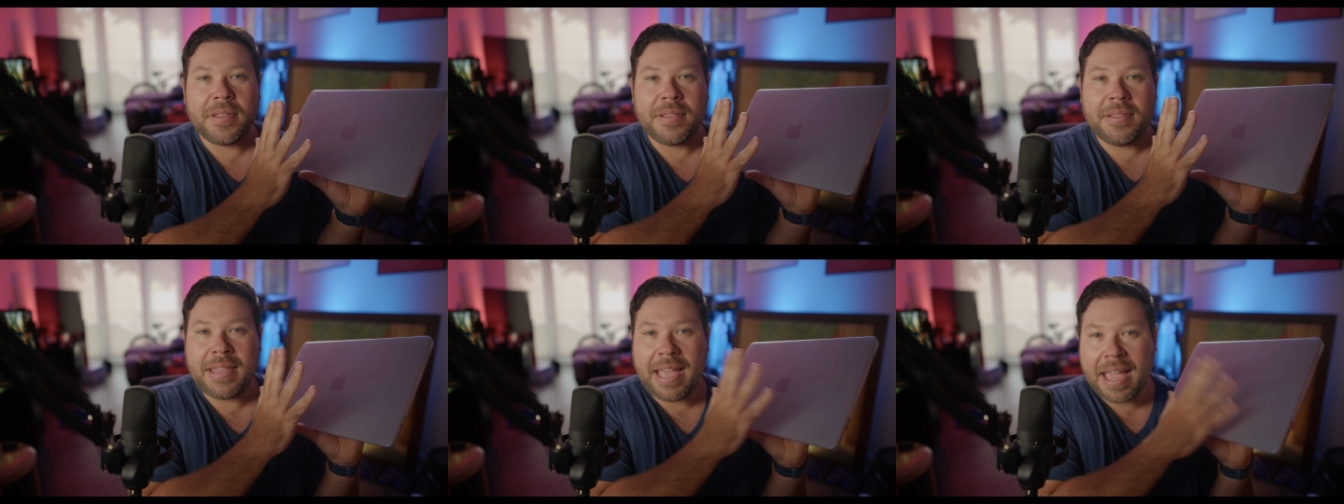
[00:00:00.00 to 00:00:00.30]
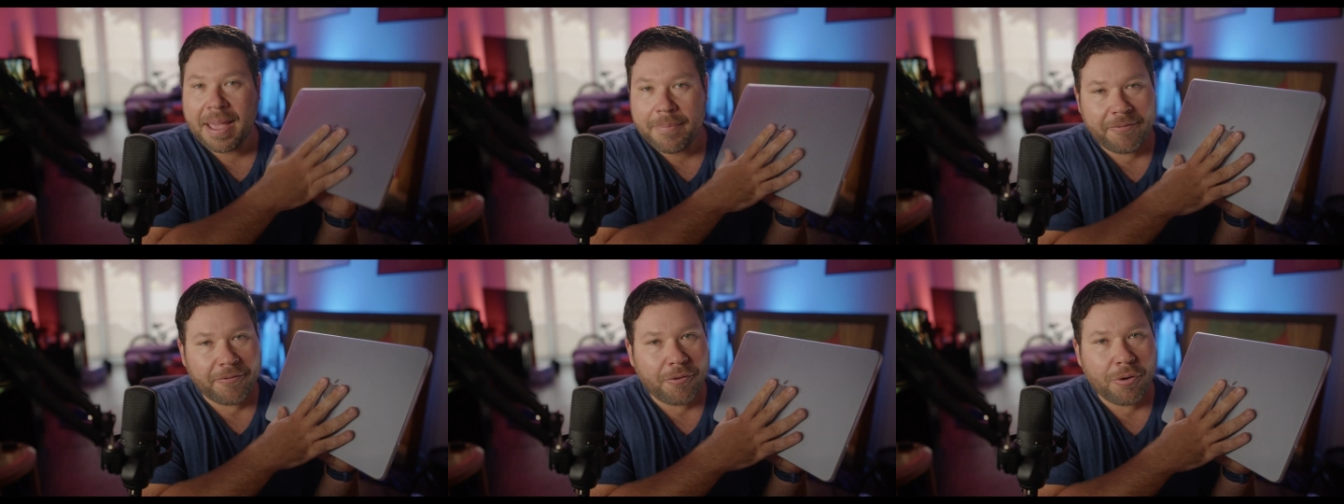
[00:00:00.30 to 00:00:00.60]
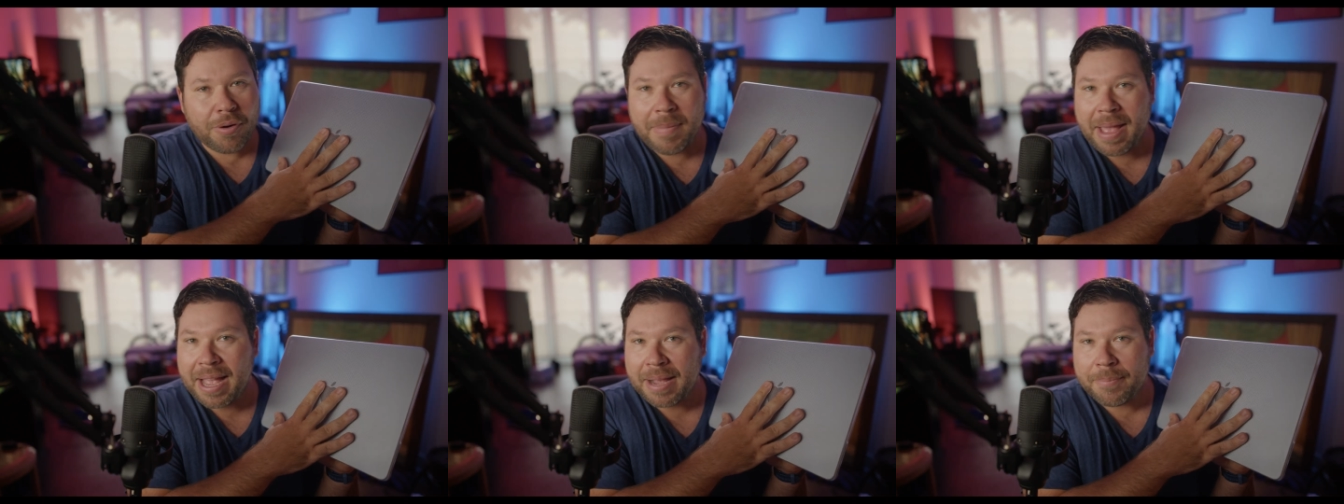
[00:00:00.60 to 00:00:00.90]
the
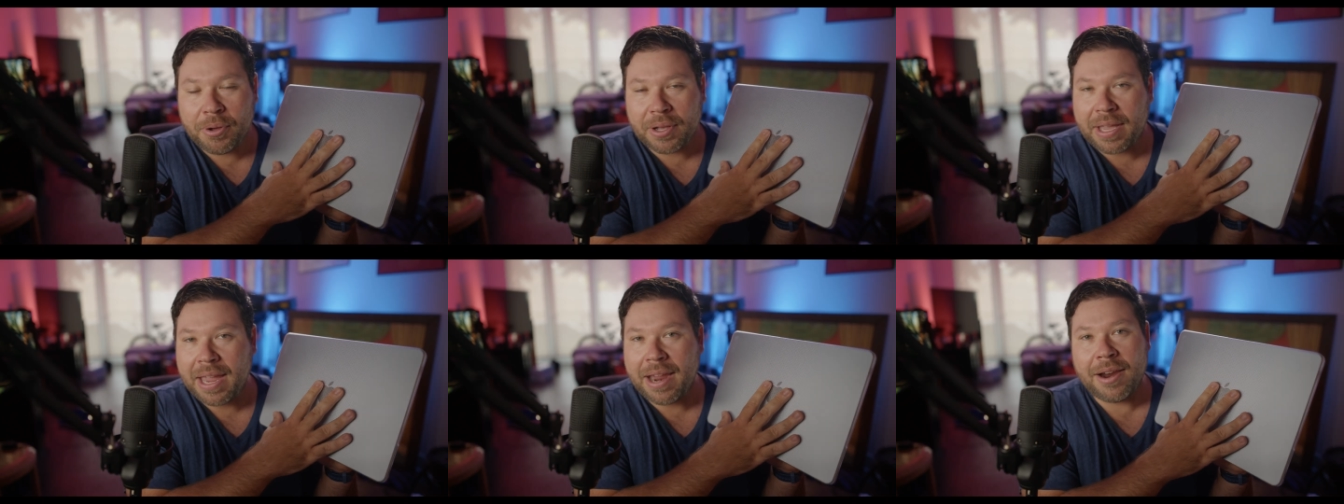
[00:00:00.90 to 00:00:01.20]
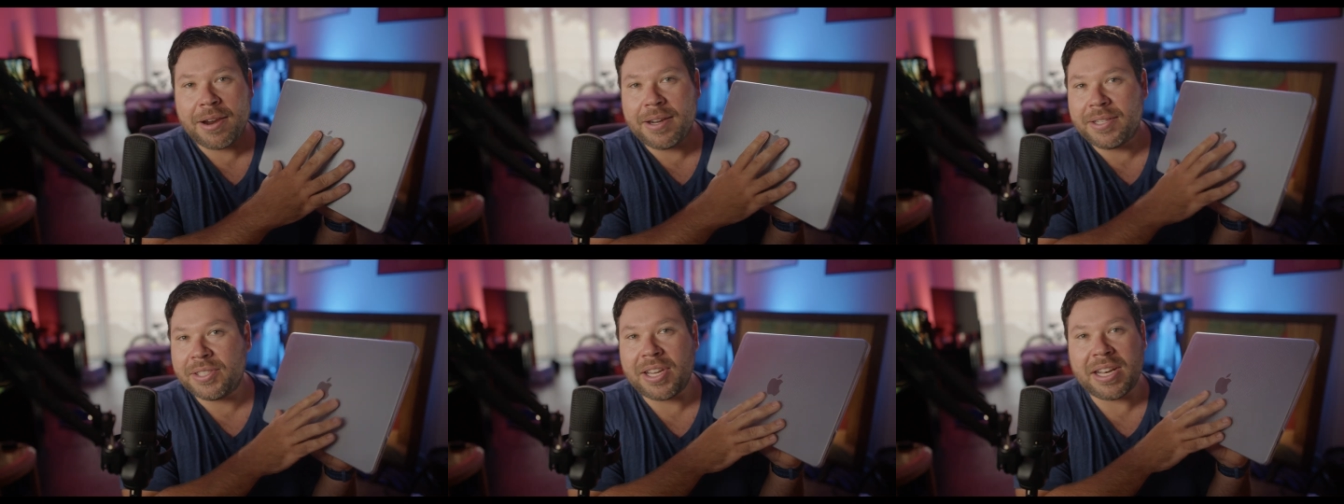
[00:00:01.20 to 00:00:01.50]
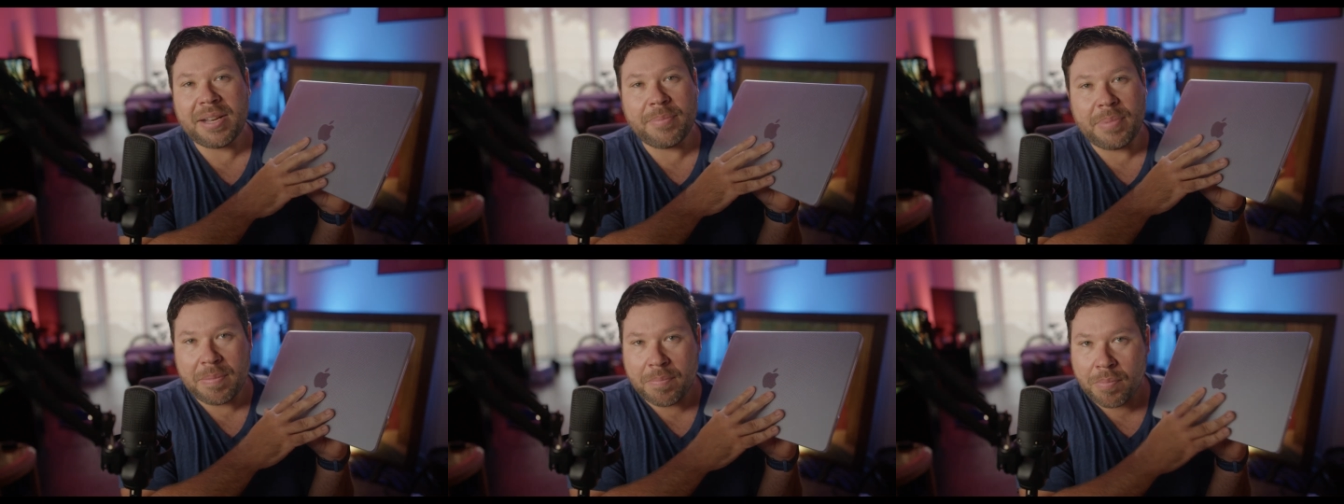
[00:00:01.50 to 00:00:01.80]
M4 MacBook Air is going
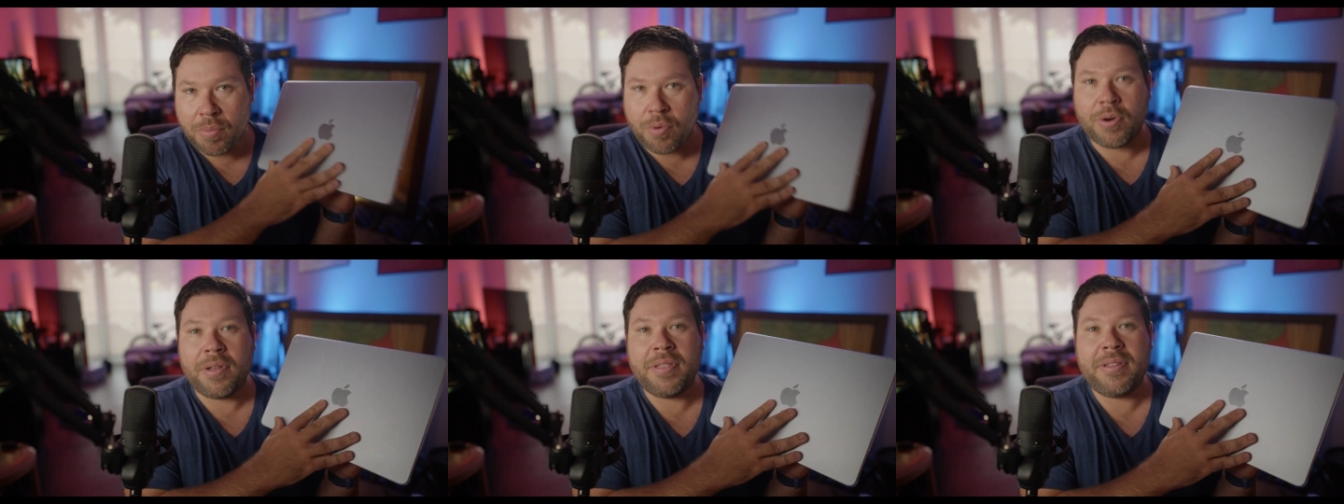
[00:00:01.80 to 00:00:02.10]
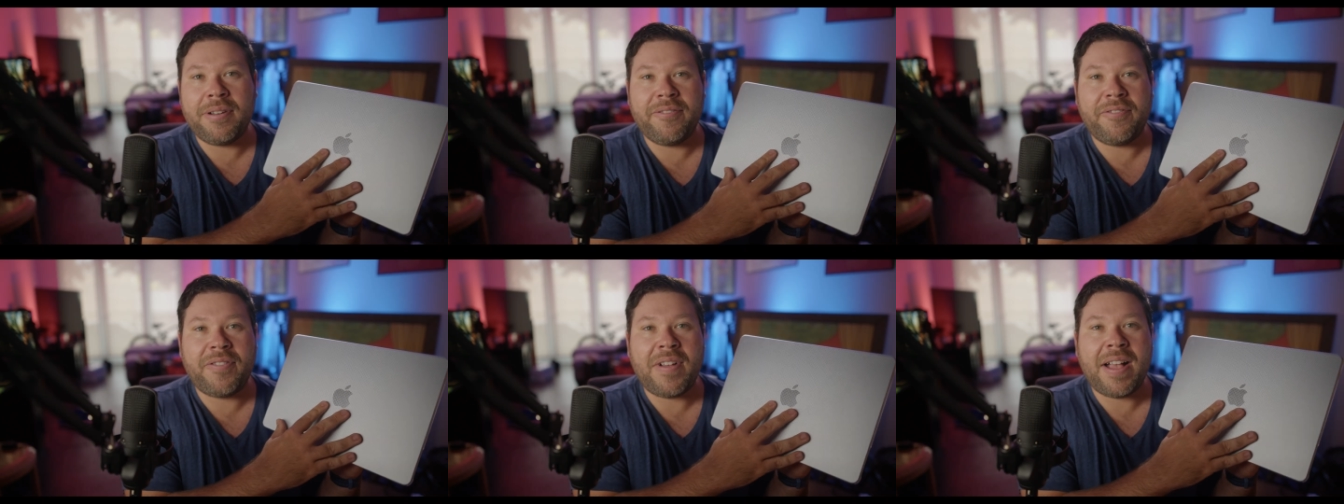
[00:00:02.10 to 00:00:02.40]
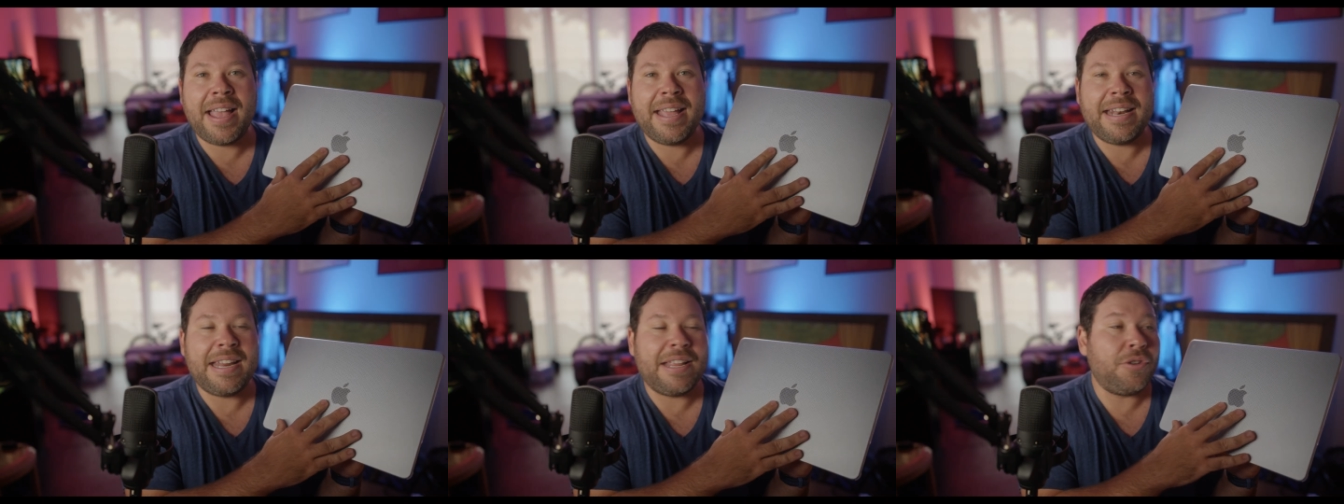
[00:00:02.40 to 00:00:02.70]
to be more than
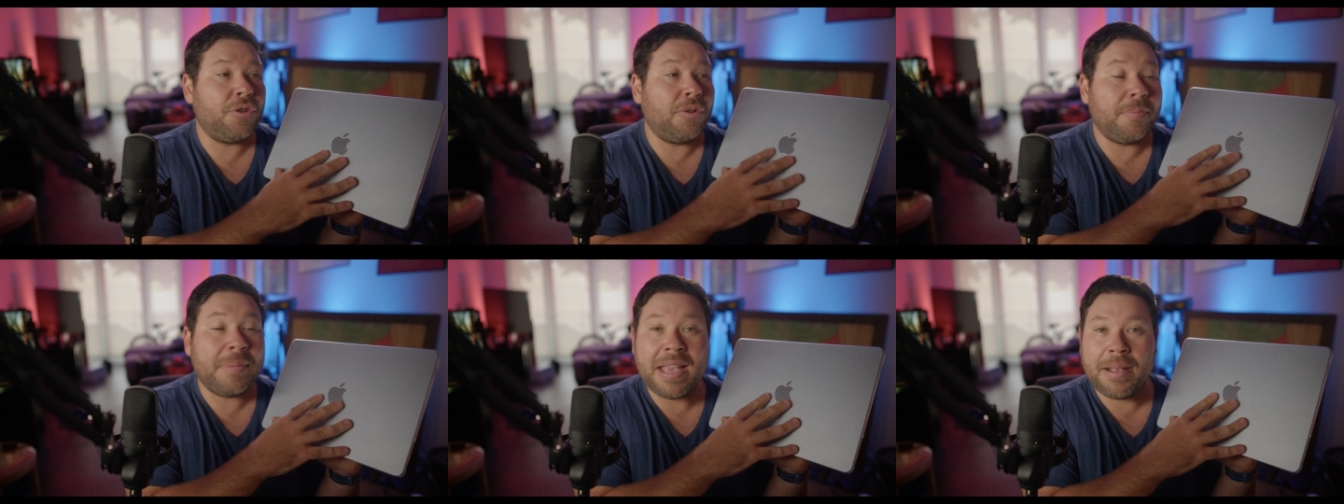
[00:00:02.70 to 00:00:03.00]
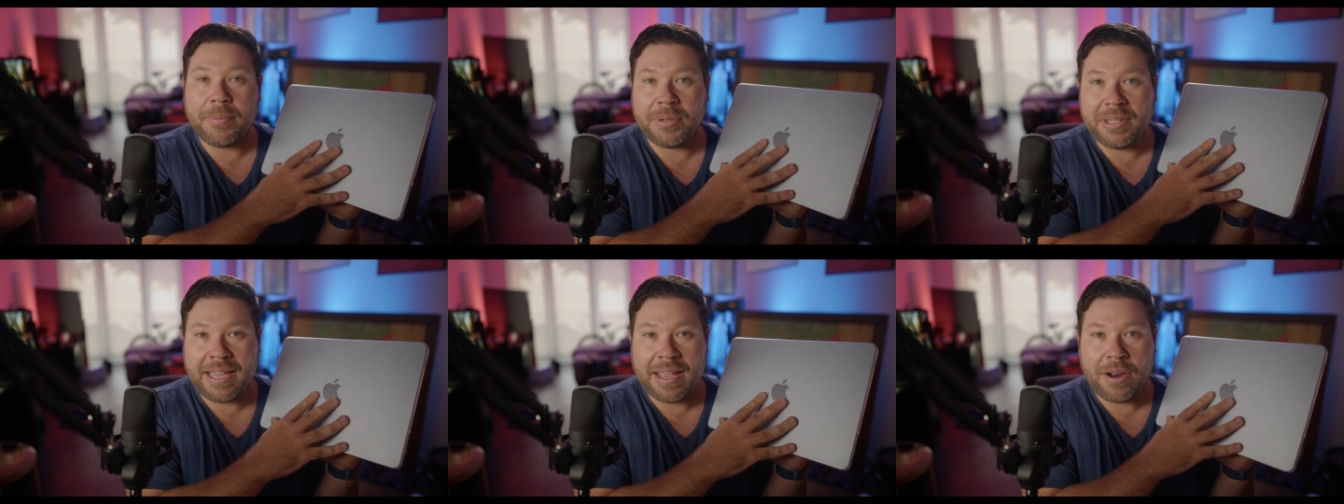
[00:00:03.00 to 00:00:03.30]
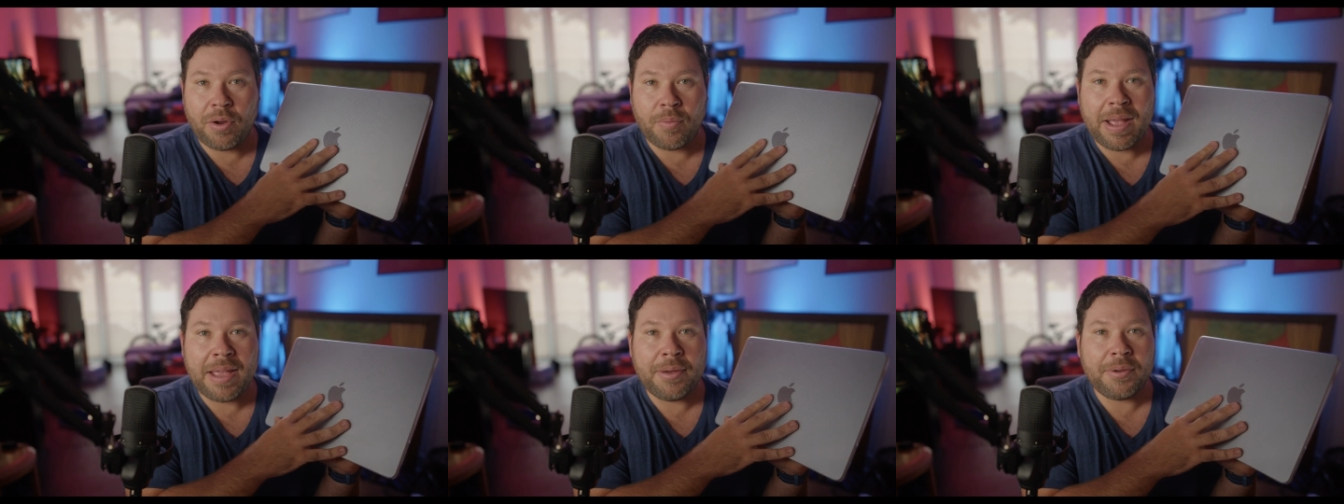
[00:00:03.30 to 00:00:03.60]
fine, and you'll be able to get
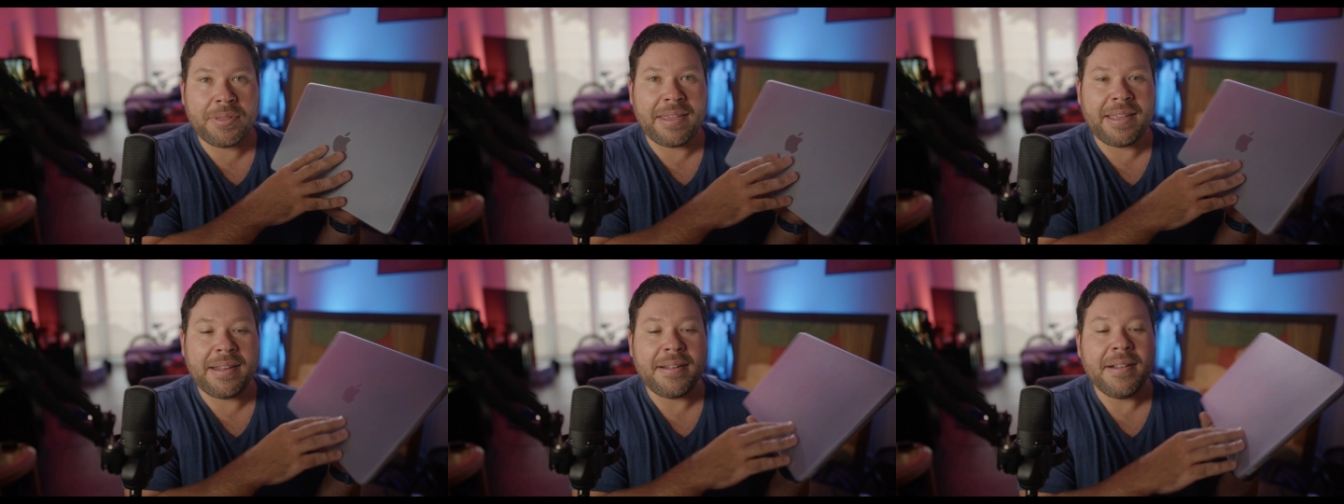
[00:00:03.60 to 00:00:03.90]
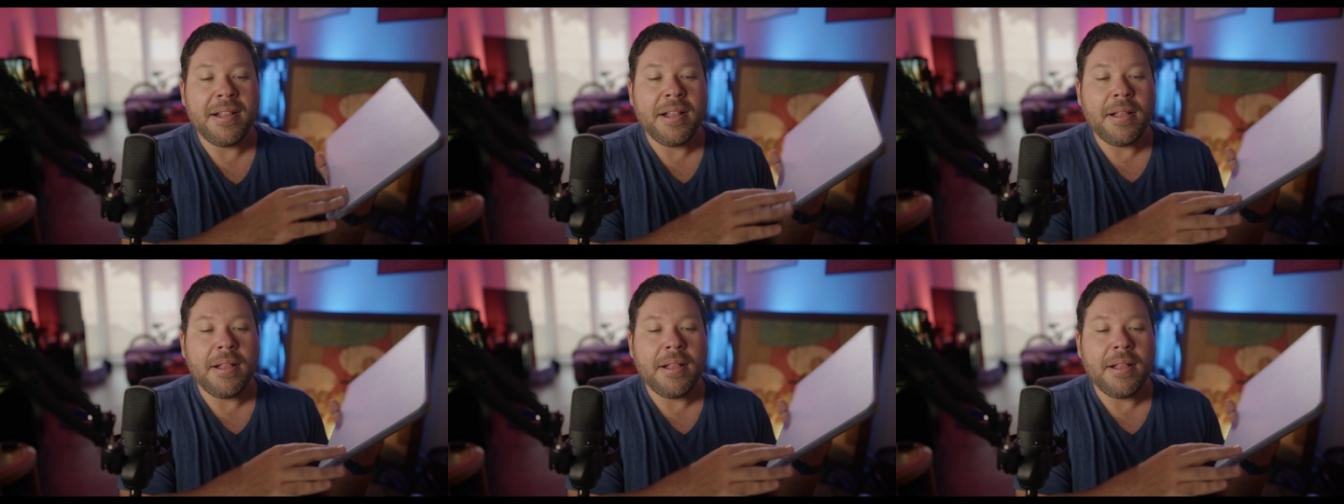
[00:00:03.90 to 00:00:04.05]
away with it.